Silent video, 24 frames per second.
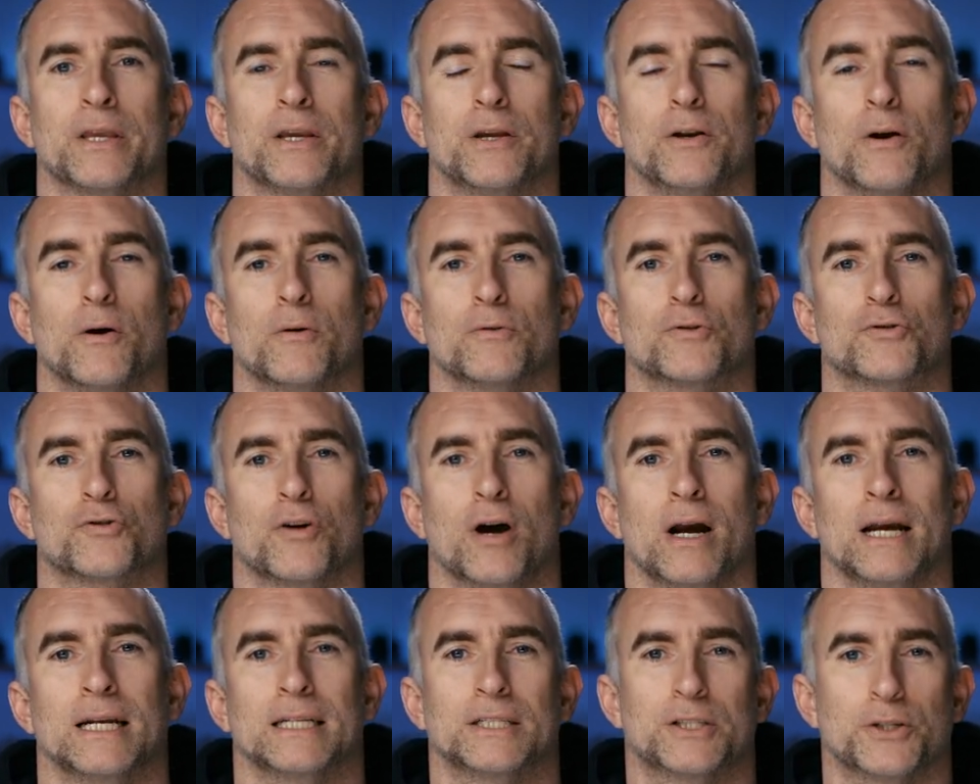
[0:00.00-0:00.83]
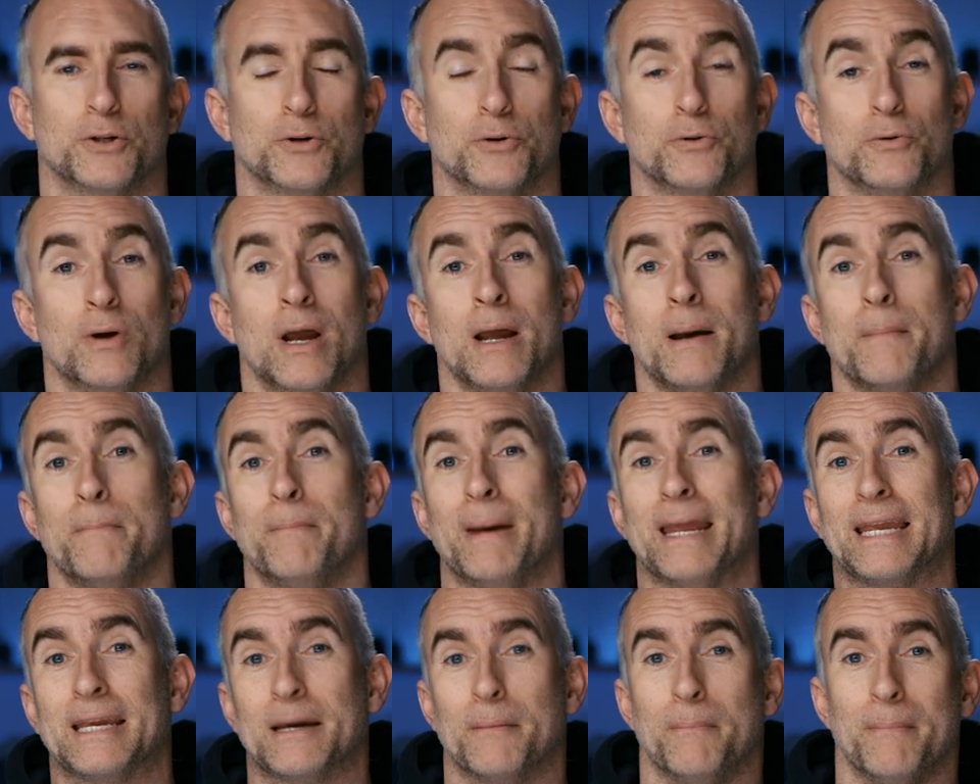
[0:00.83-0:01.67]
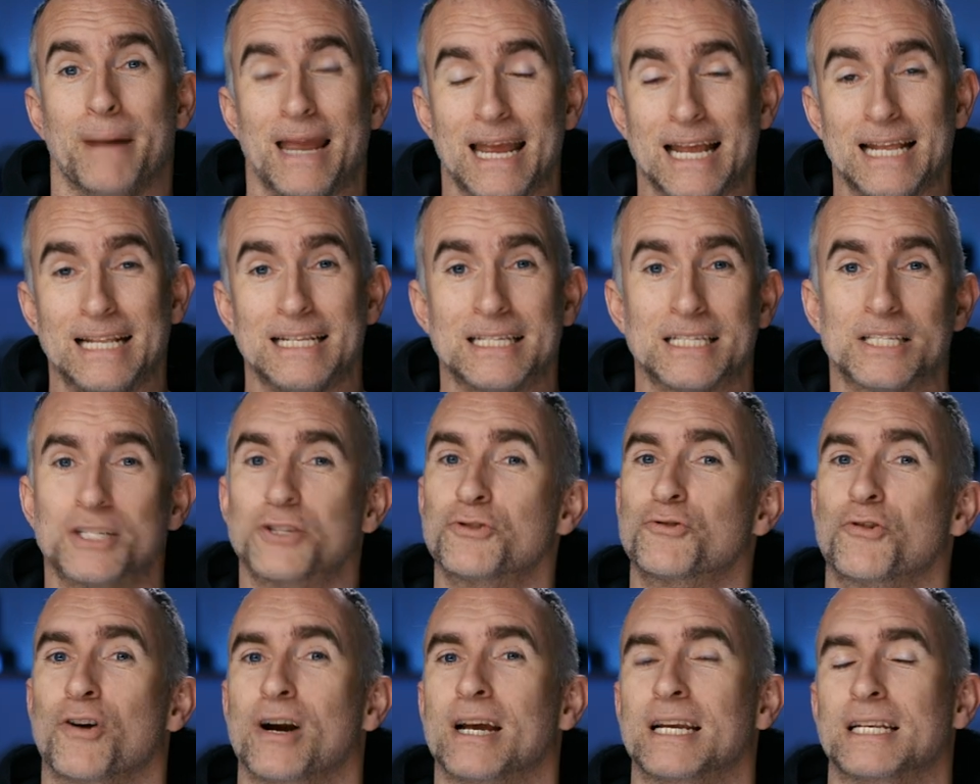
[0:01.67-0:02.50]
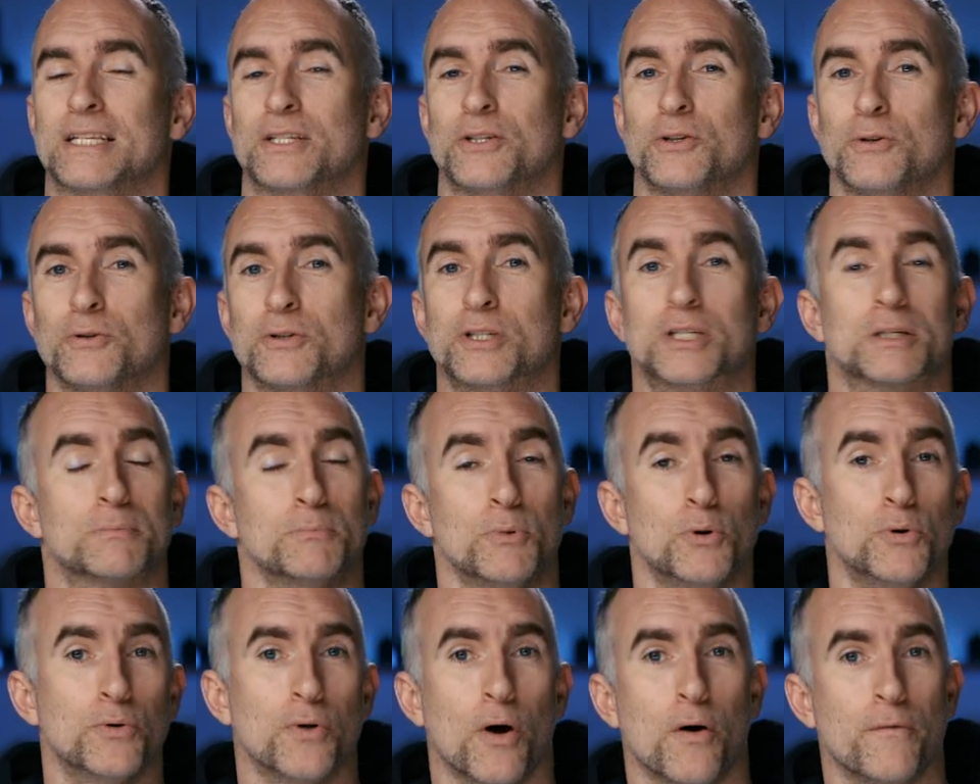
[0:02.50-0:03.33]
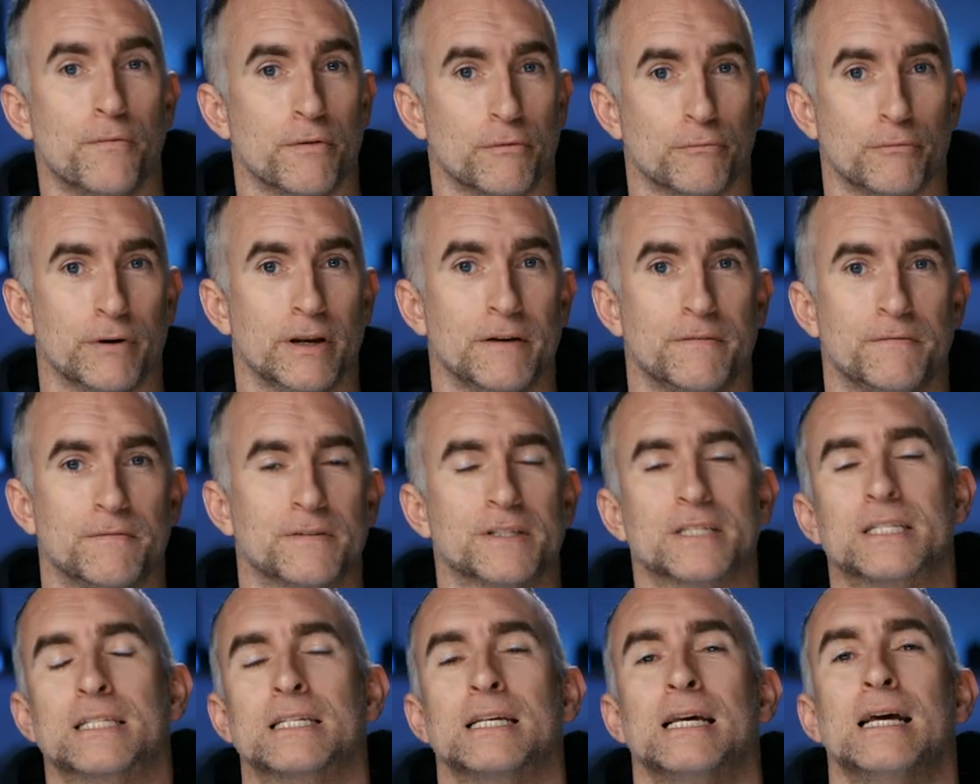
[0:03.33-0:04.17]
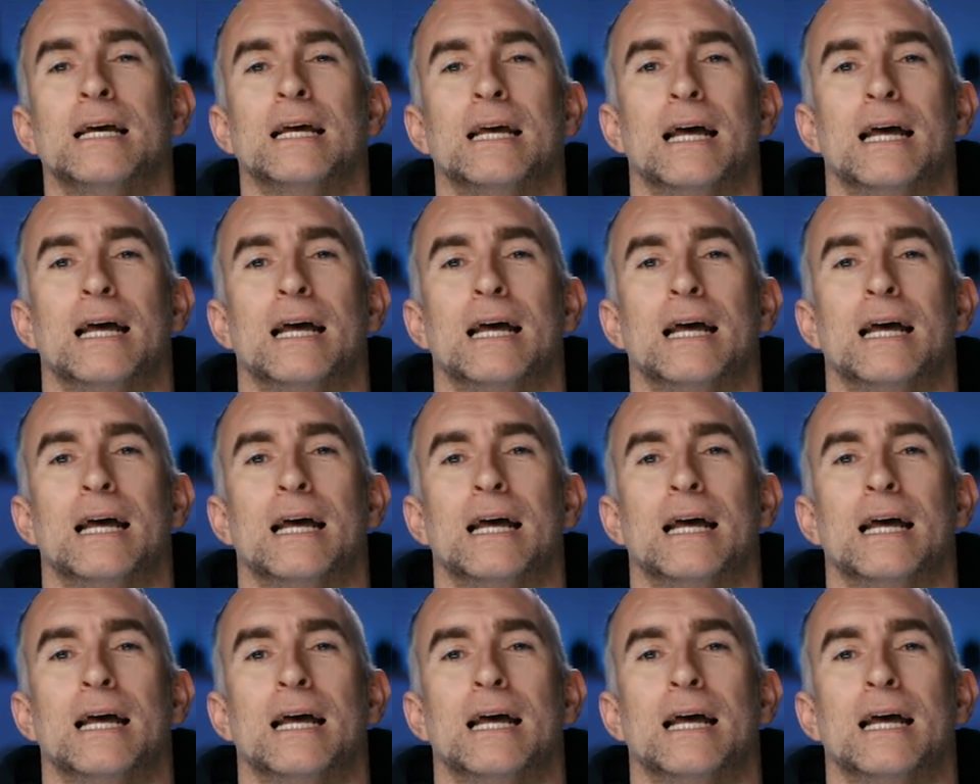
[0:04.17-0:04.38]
you know, trying to make amends, trying to smooth over rifts.